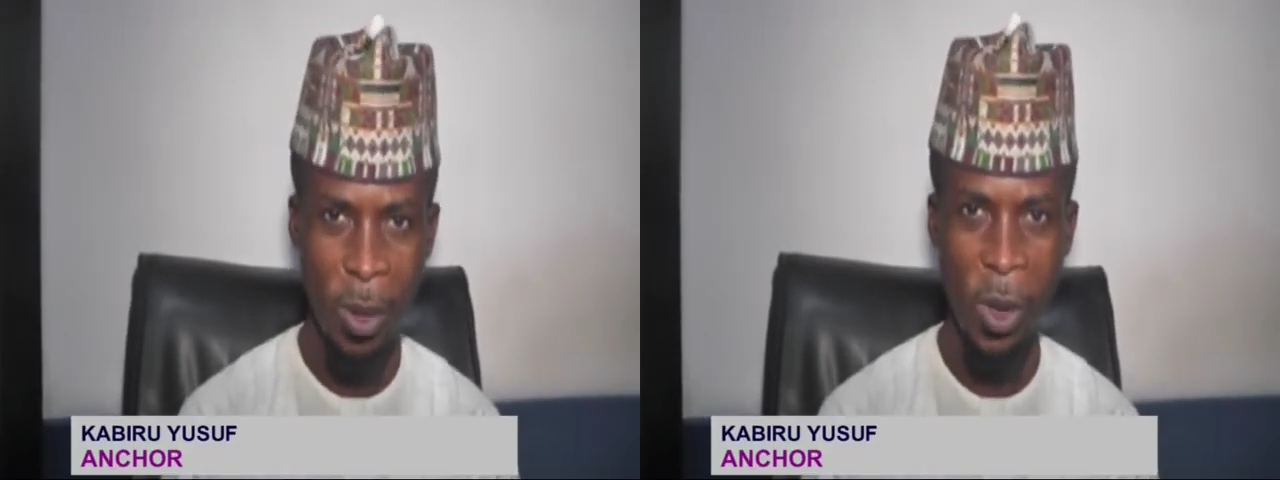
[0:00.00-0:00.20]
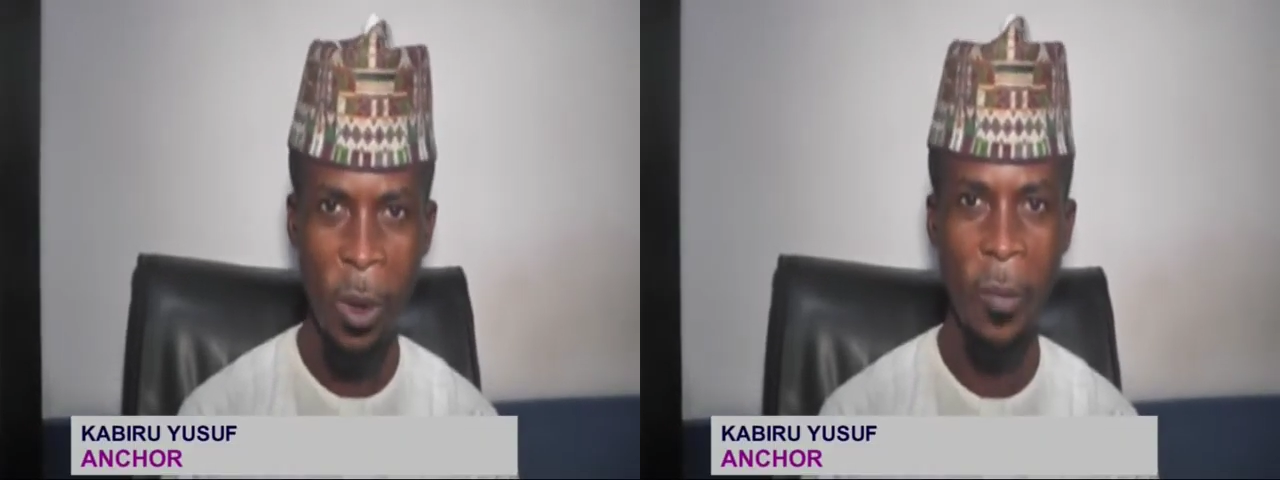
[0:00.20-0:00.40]

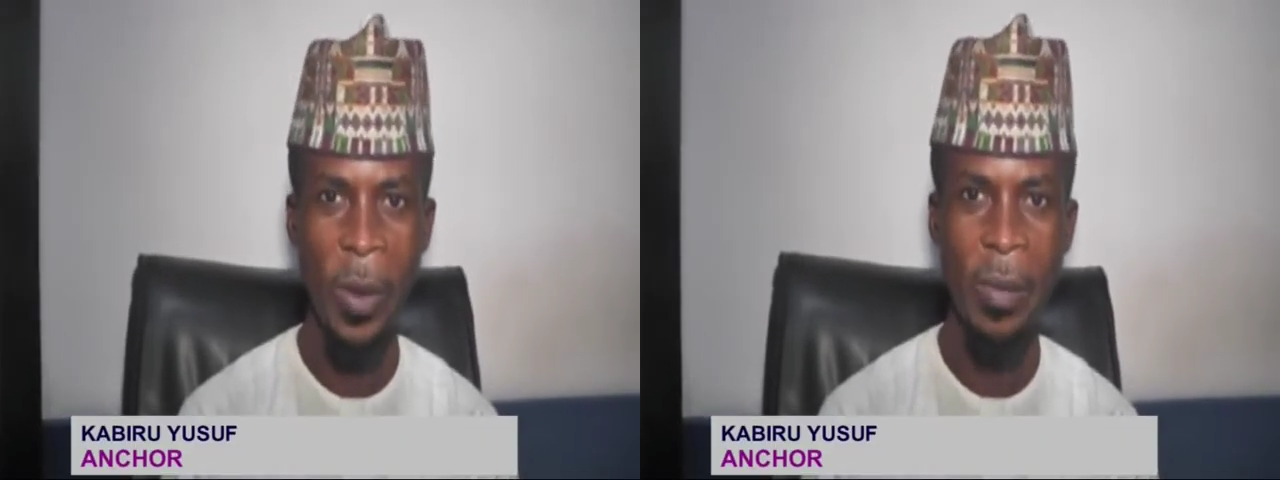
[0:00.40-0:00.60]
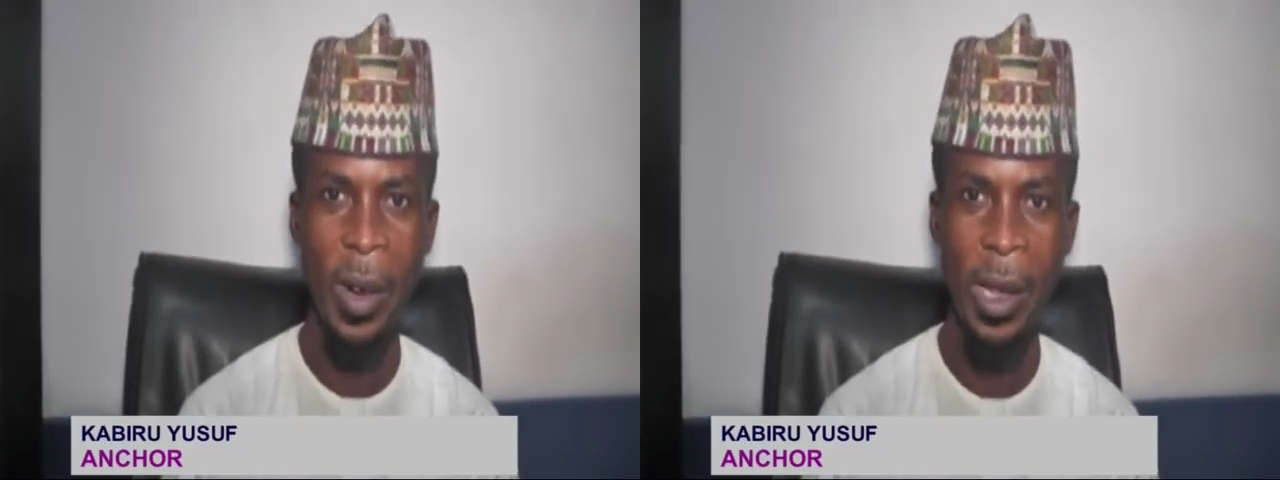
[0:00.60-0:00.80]
to your
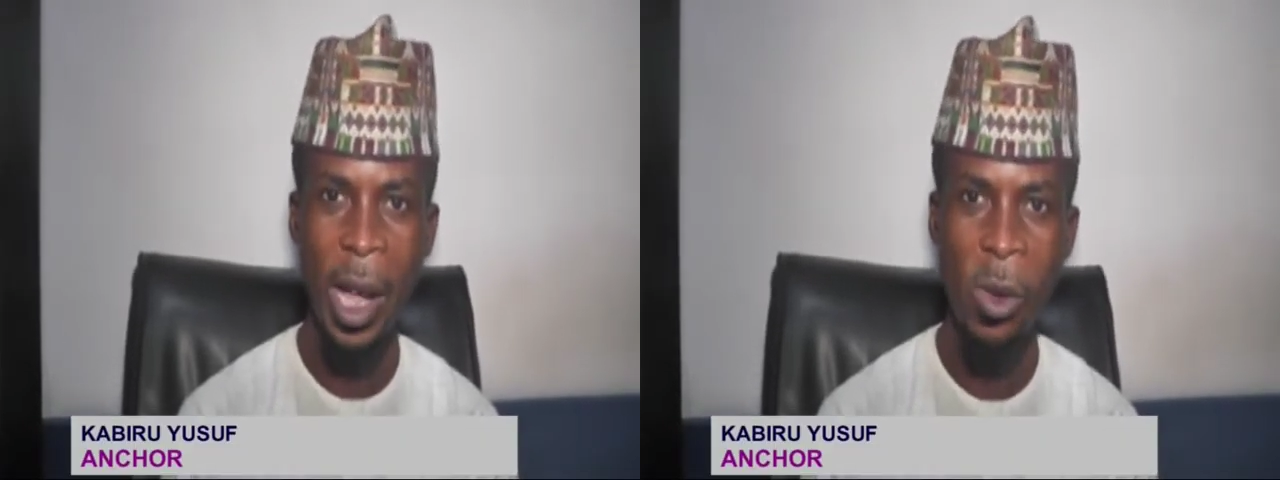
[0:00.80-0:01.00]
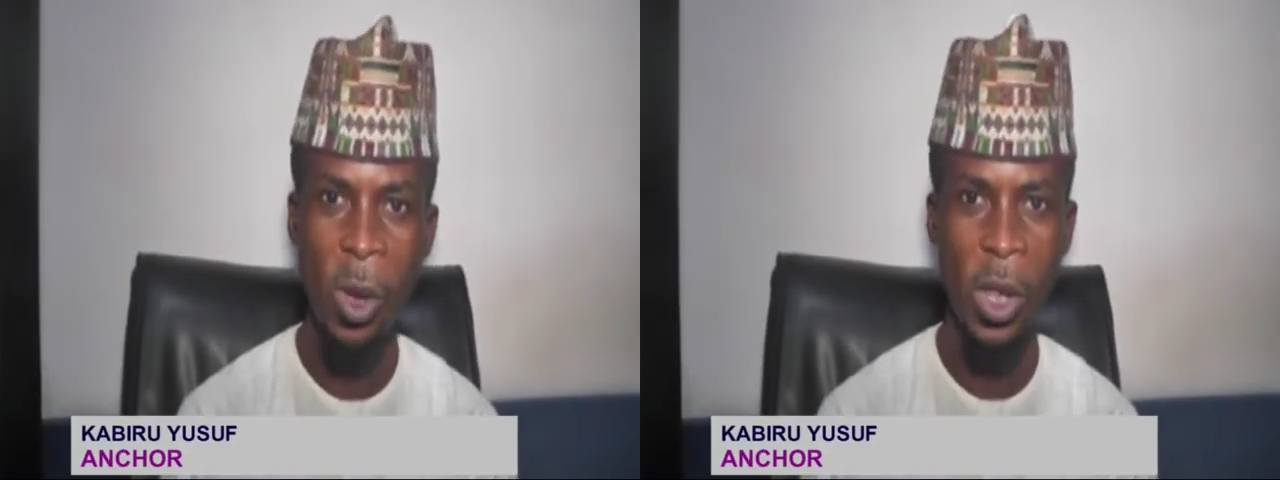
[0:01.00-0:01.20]
favorite
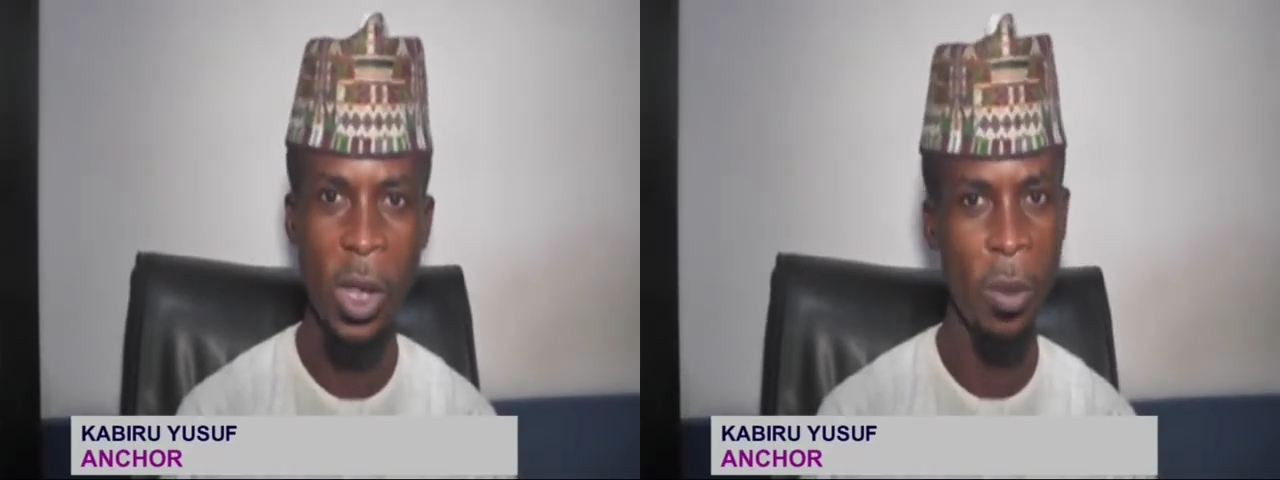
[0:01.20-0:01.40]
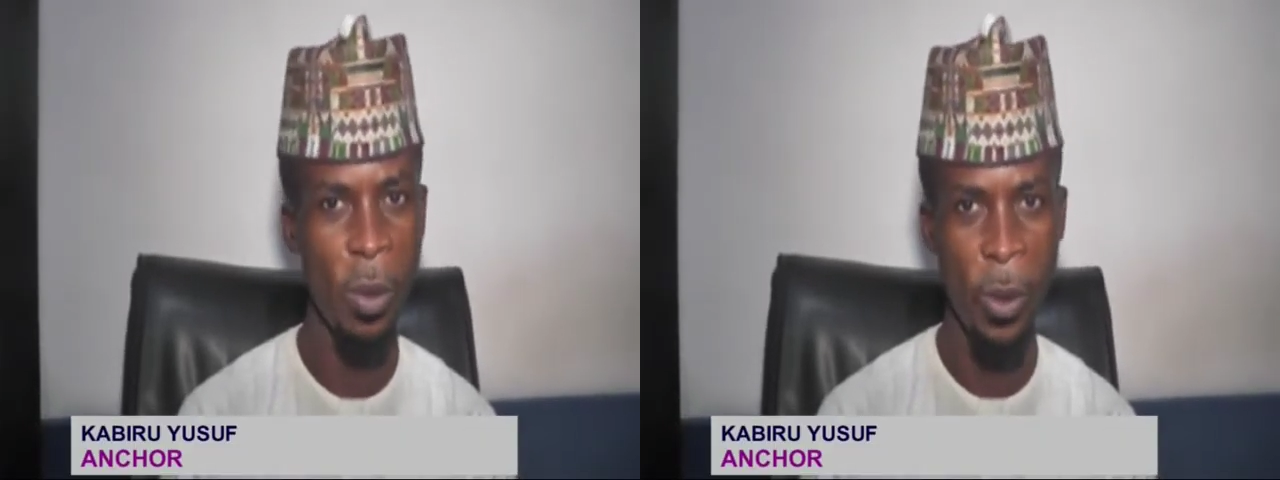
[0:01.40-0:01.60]

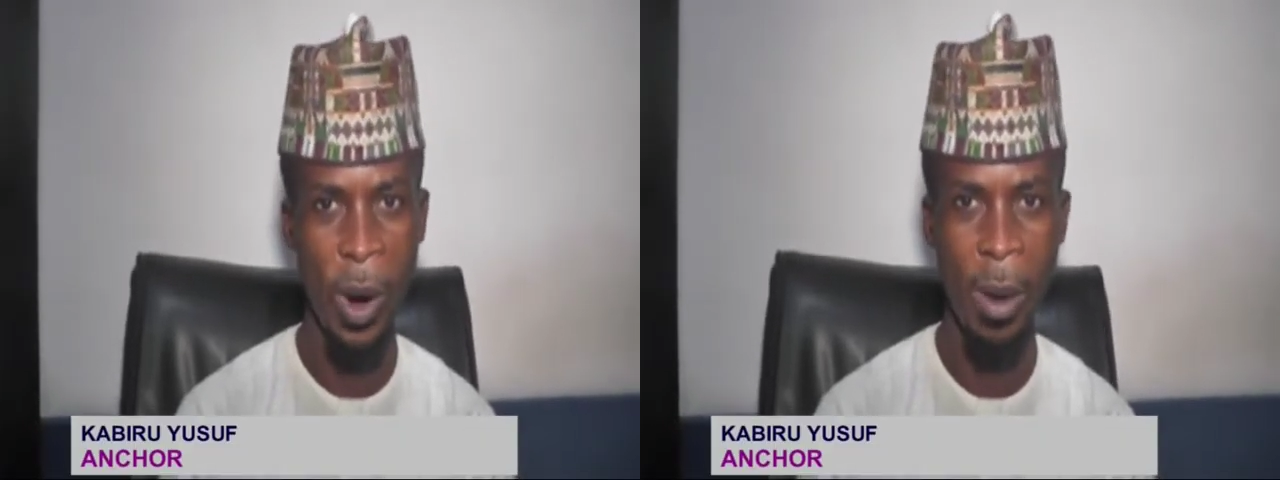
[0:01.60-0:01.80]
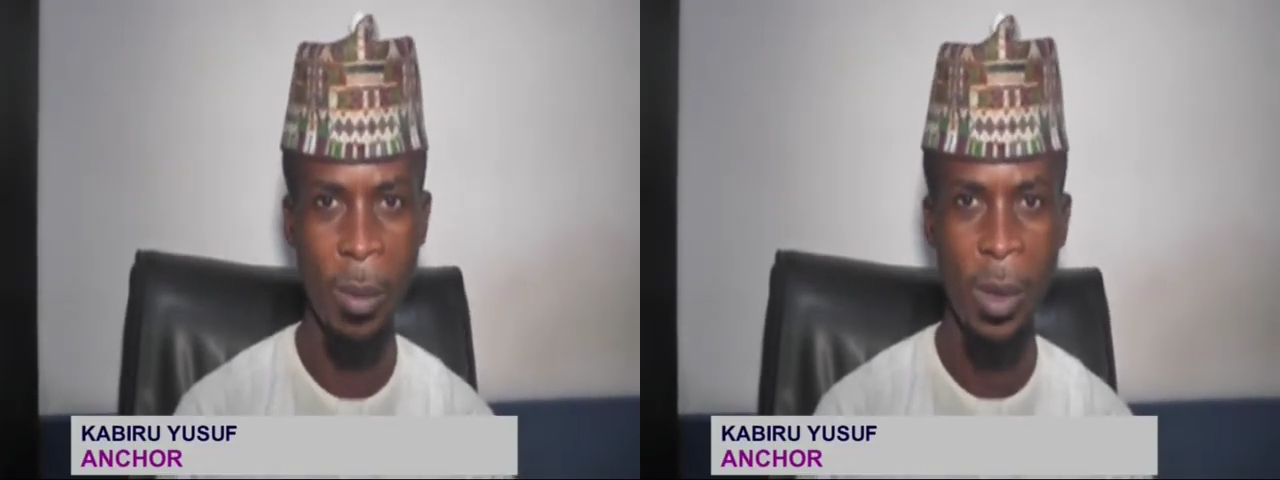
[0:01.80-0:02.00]
educational
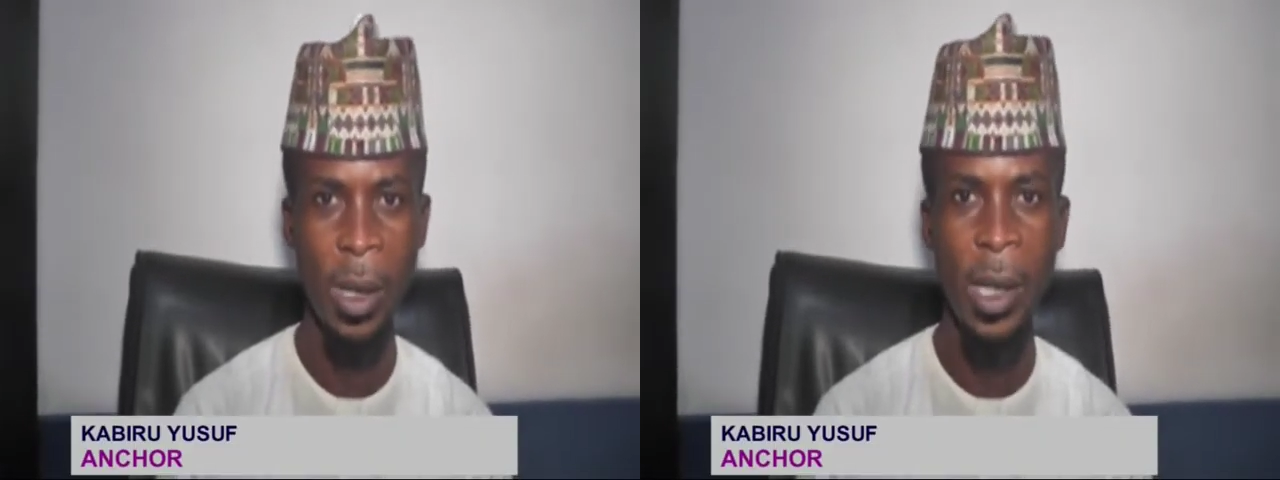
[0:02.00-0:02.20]
program,